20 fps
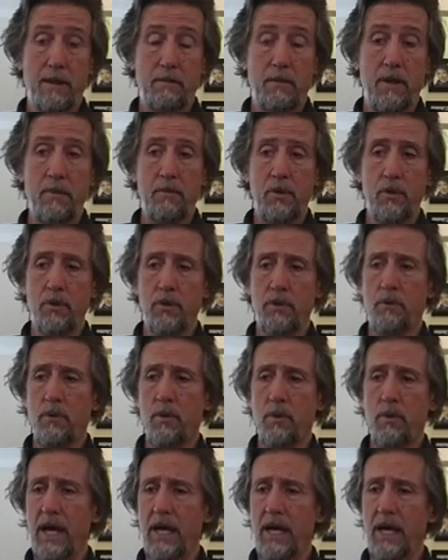People with
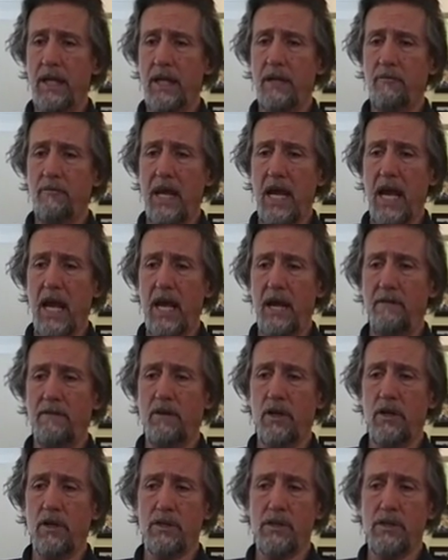repetitive
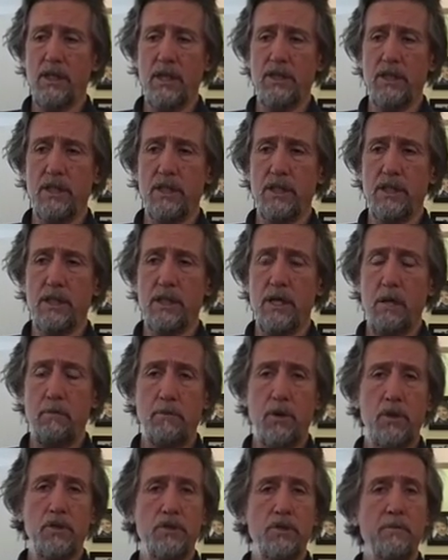behaviors such as
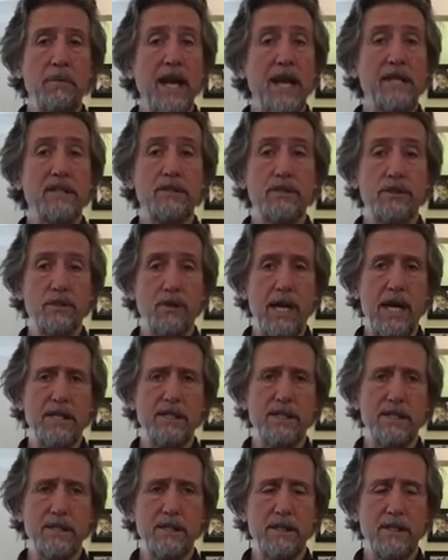post-traumatic
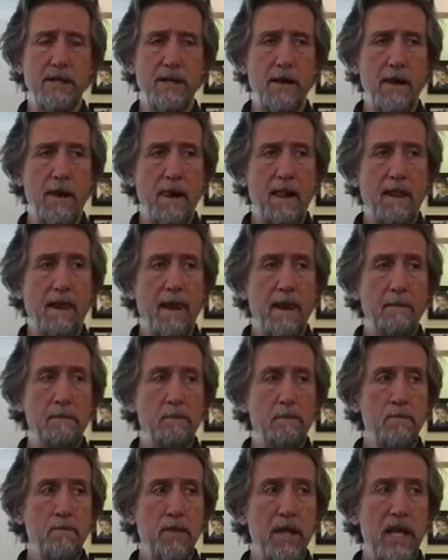stress,
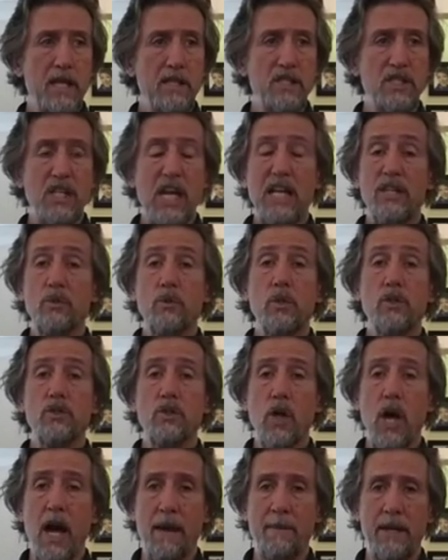sexual
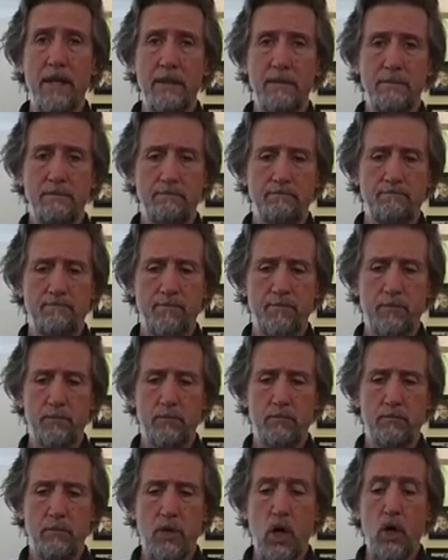trauma,
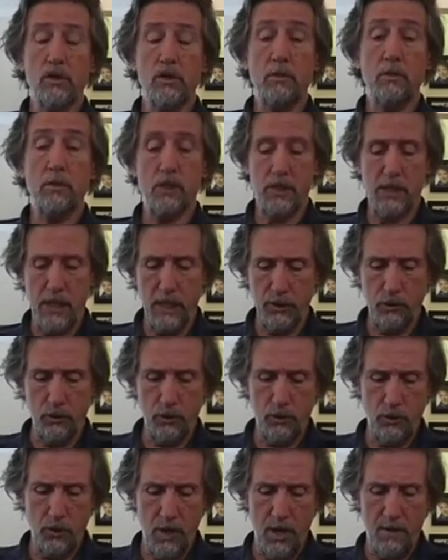multiple
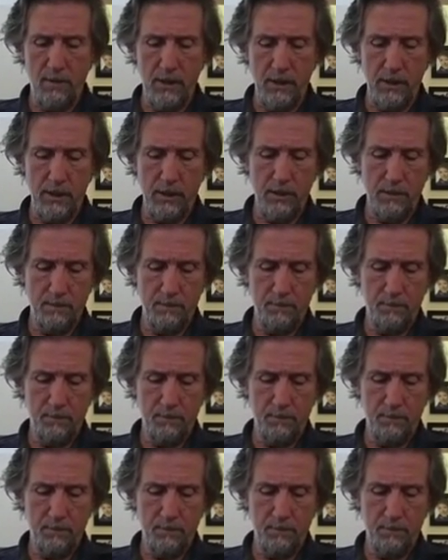sexual traumas.